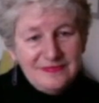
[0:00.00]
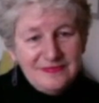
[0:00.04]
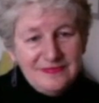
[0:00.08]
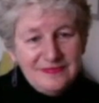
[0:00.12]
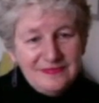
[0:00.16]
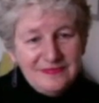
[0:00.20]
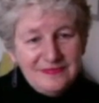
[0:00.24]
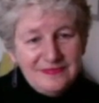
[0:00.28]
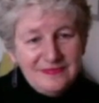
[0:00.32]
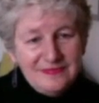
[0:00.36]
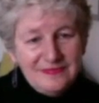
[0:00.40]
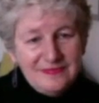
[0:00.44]

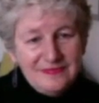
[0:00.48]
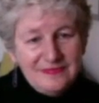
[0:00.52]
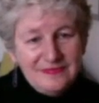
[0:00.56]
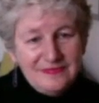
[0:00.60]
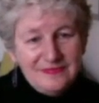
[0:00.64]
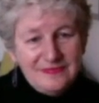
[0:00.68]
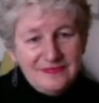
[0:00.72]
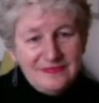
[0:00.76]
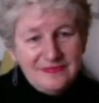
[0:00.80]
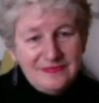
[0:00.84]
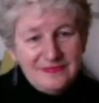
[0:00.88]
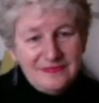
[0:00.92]

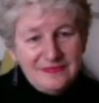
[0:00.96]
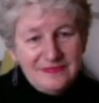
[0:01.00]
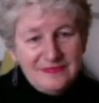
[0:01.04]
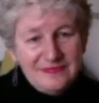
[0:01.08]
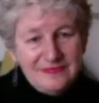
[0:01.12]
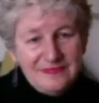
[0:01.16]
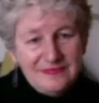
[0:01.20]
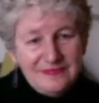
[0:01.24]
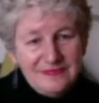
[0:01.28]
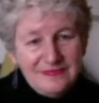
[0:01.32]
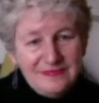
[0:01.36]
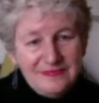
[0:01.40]

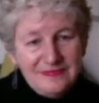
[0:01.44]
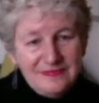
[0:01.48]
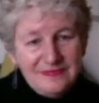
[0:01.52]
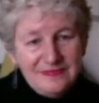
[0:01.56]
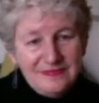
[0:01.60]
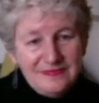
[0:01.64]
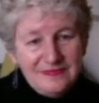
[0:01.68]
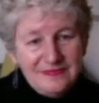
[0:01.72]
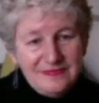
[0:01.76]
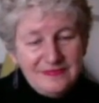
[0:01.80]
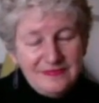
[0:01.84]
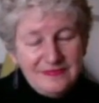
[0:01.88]

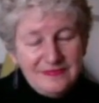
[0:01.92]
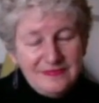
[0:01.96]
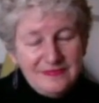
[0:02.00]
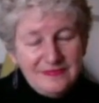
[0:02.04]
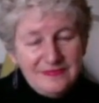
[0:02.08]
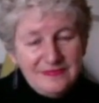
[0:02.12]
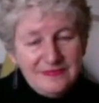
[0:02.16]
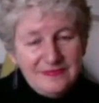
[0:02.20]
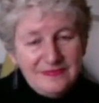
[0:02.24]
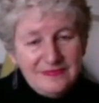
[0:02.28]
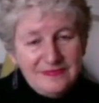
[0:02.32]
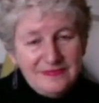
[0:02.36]

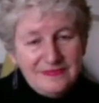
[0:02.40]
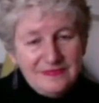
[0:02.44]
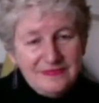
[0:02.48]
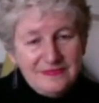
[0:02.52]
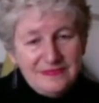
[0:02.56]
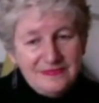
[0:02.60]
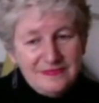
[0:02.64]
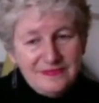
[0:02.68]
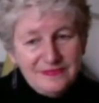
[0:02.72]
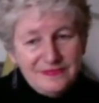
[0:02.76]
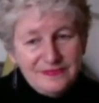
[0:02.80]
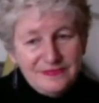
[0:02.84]

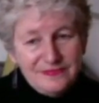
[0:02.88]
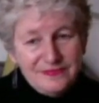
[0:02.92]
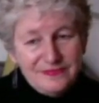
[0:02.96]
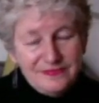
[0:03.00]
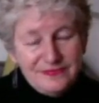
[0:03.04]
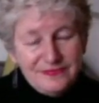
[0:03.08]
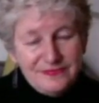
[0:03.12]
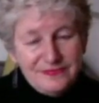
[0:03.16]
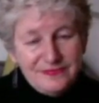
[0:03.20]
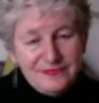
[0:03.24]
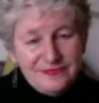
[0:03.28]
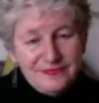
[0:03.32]

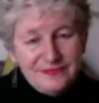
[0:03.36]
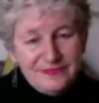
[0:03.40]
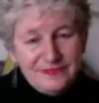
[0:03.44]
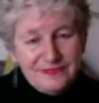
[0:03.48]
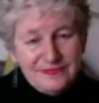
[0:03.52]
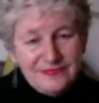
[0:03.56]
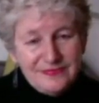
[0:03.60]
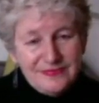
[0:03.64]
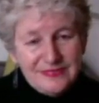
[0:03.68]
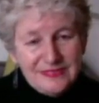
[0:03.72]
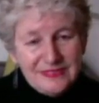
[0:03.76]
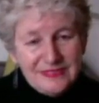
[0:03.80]

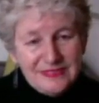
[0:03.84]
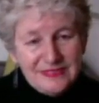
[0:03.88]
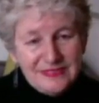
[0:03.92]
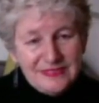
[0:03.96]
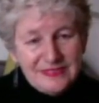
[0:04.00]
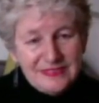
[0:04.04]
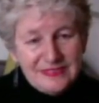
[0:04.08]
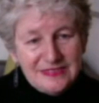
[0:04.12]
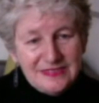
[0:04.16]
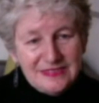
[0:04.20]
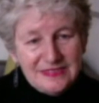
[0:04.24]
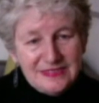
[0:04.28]

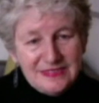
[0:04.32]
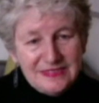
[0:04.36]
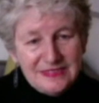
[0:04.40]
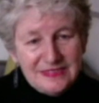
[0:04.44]
No words are spoken by the person on screen.